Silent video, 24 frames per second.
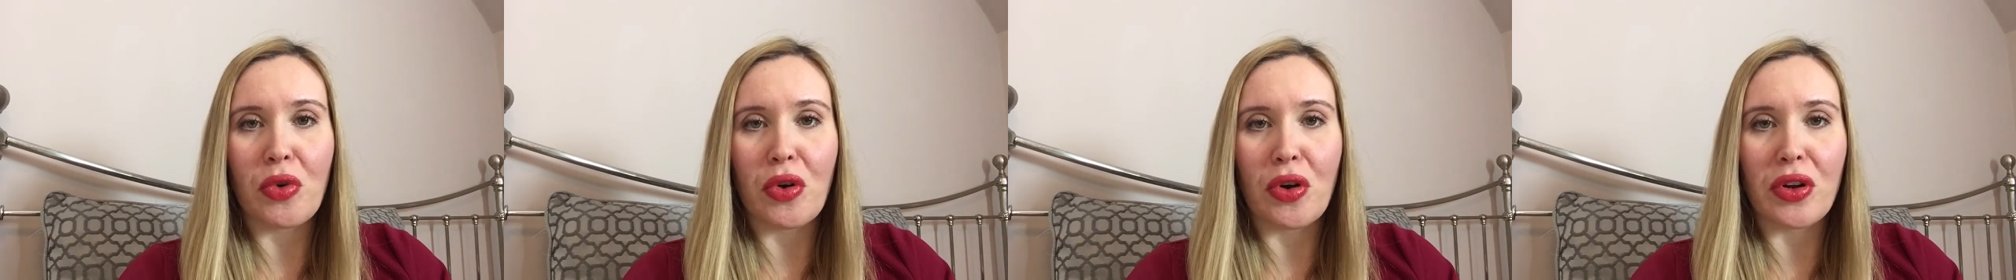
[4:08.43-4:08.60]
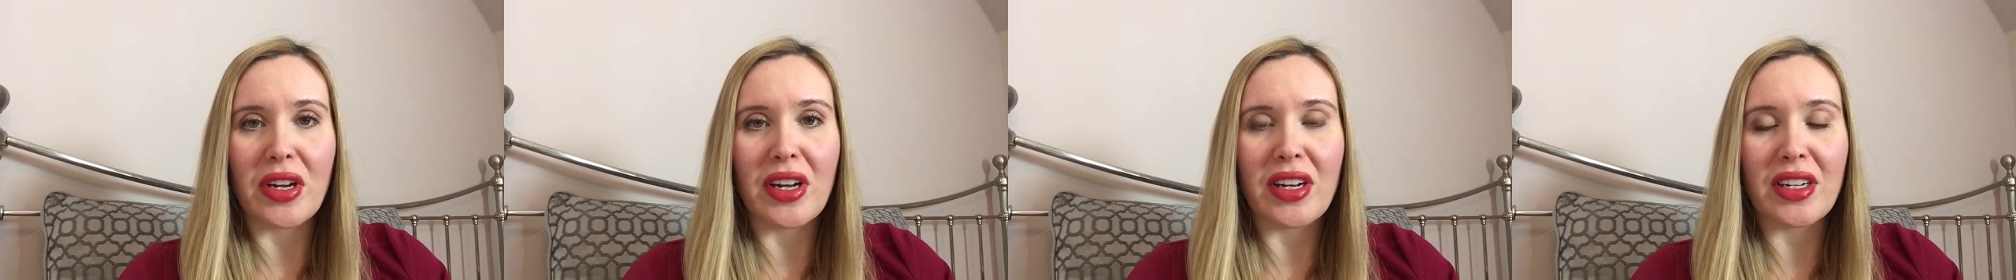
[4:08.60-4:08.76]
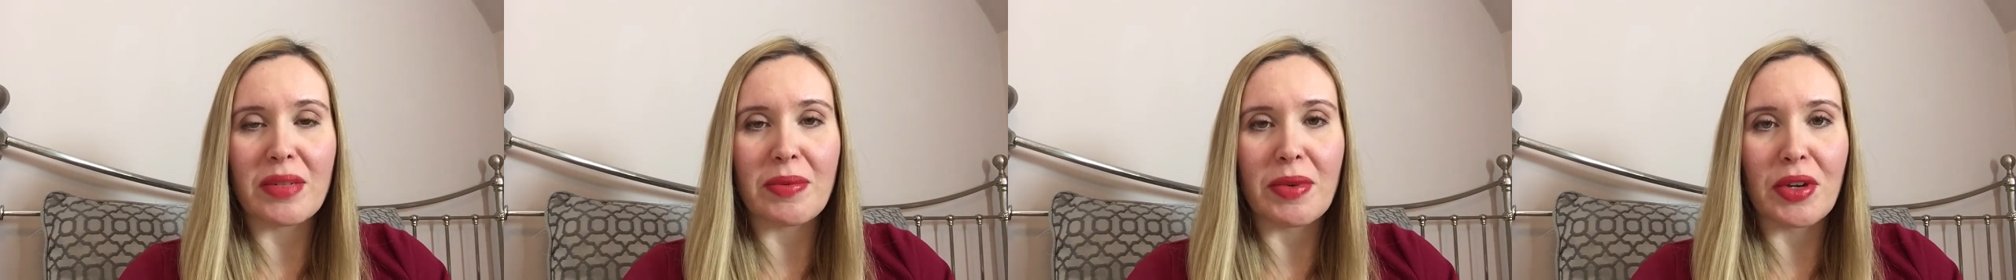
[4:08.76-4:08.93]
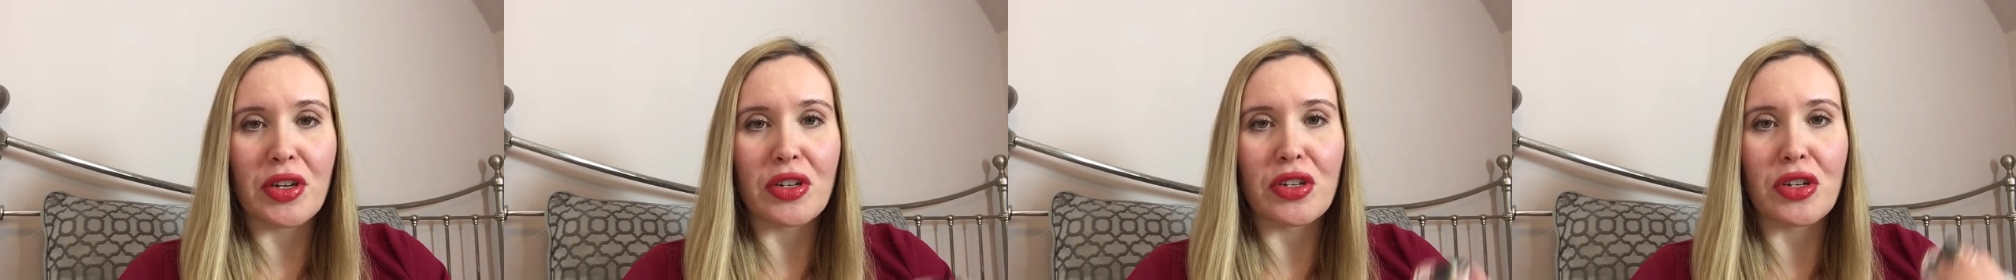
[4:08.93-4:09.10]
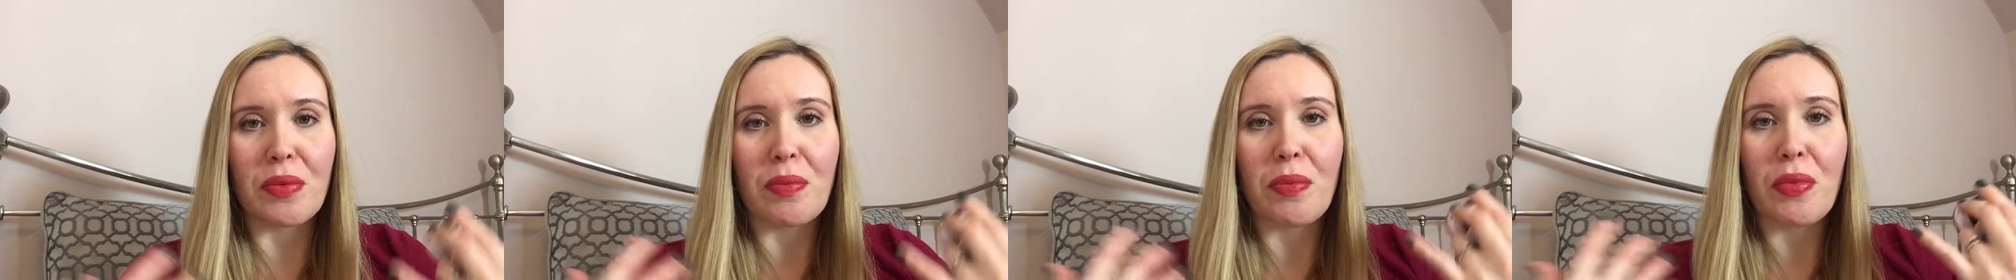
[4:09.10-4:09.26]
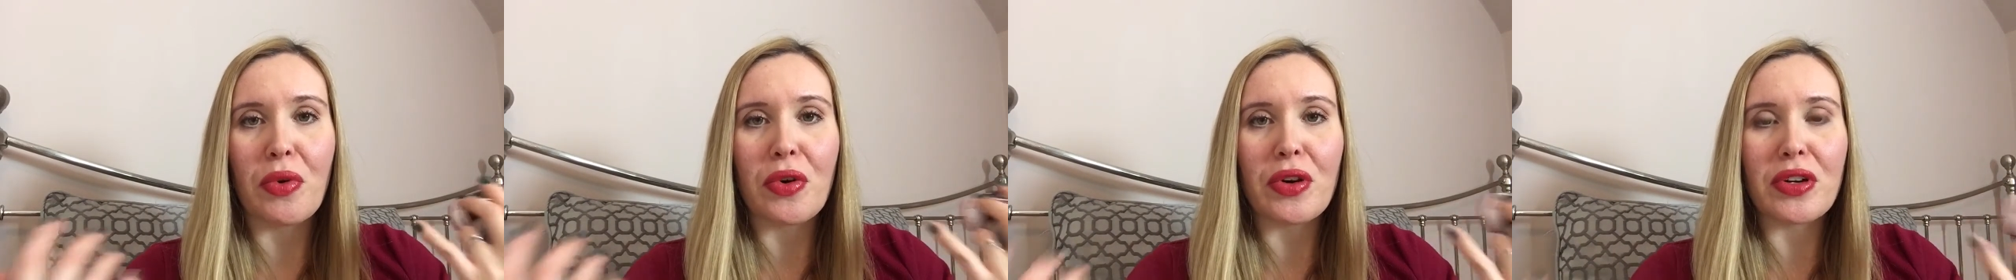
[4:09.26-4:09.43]
product because
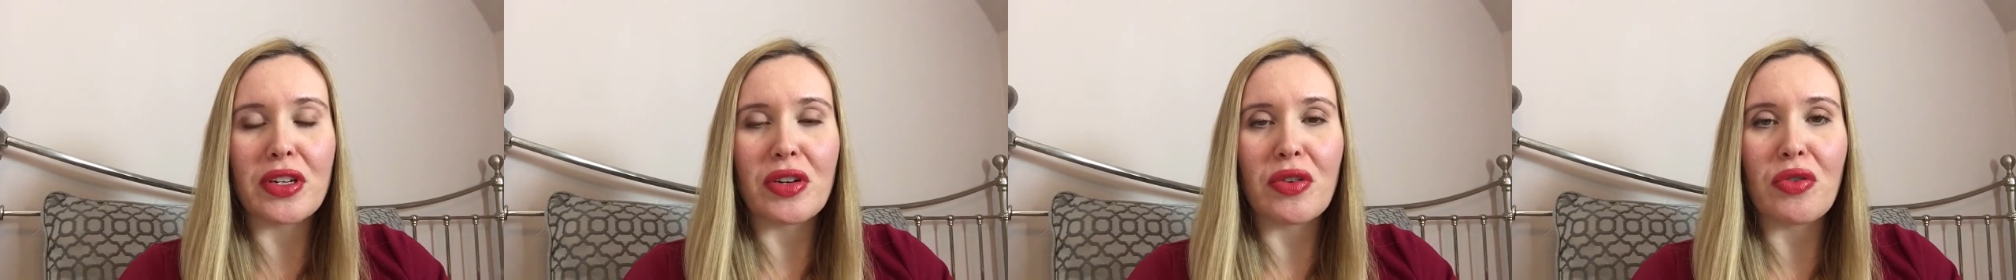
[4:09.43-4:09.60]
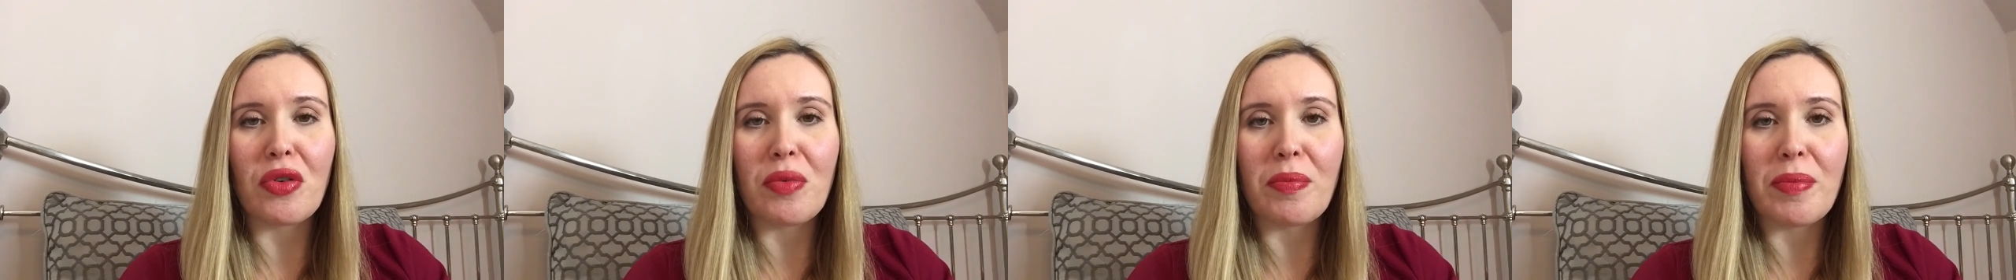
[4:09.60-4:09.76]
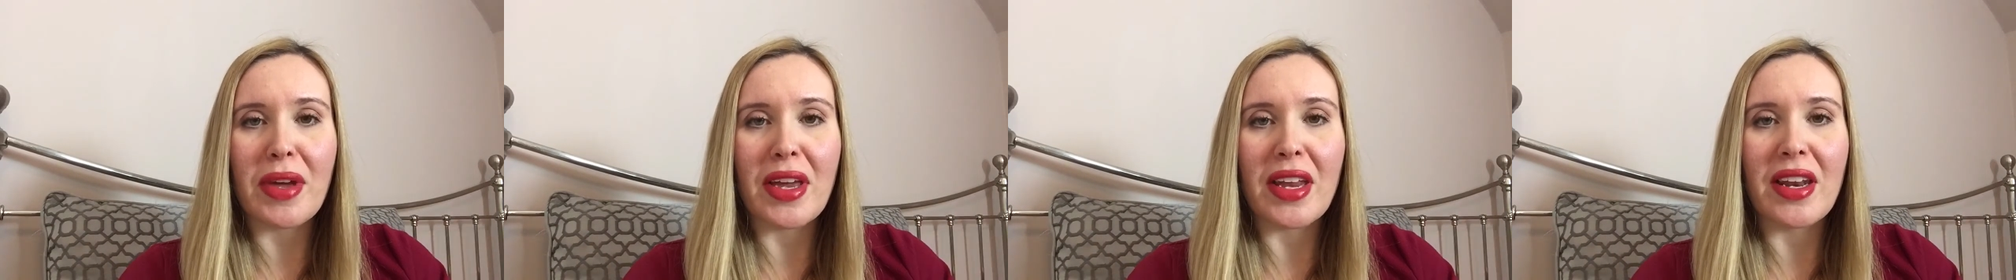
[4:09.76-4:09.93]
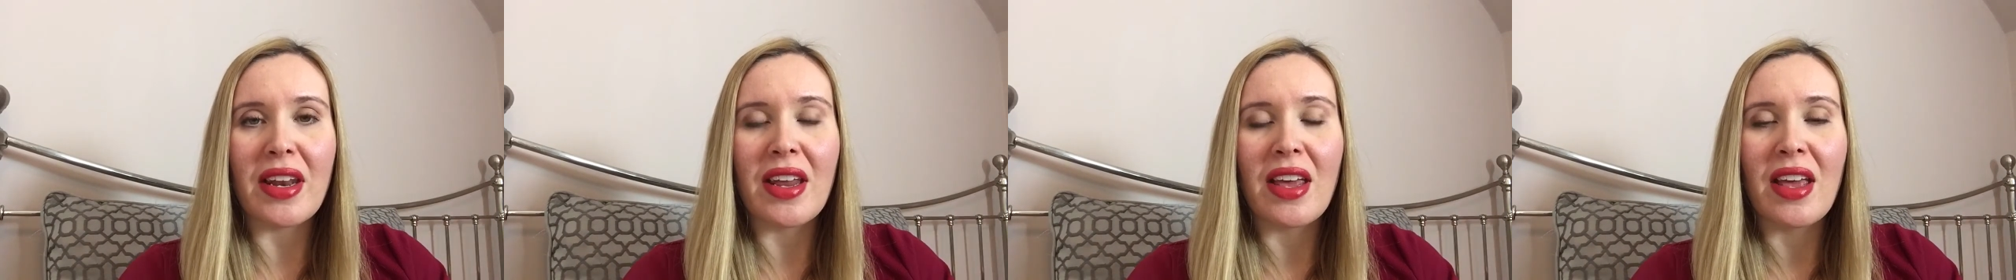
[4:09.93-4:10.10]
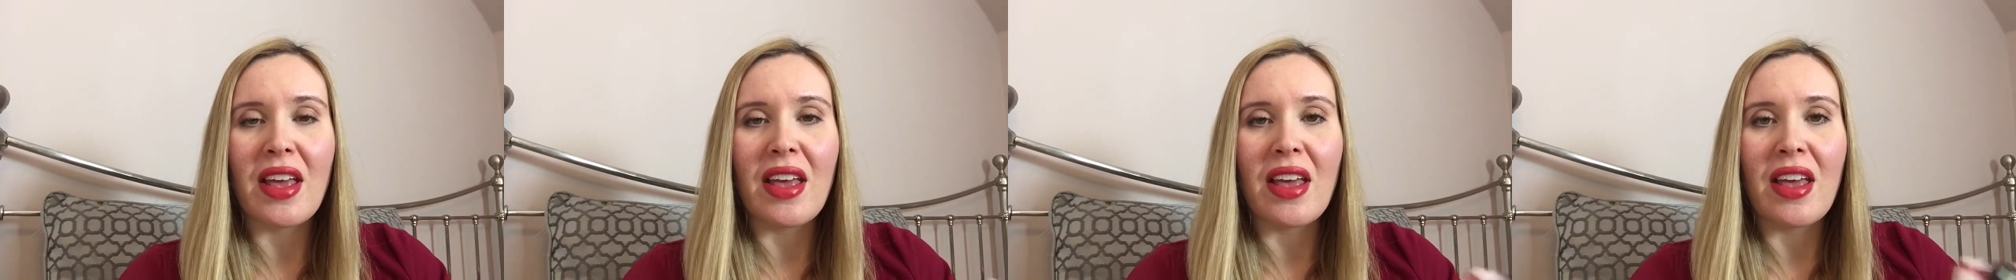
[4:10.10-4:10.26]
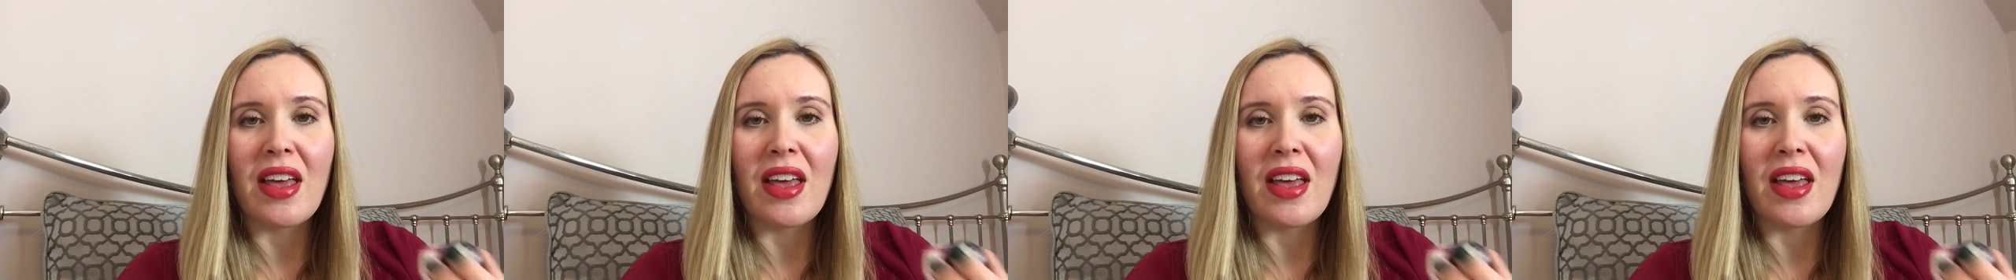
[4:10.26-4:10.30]
your pores are open,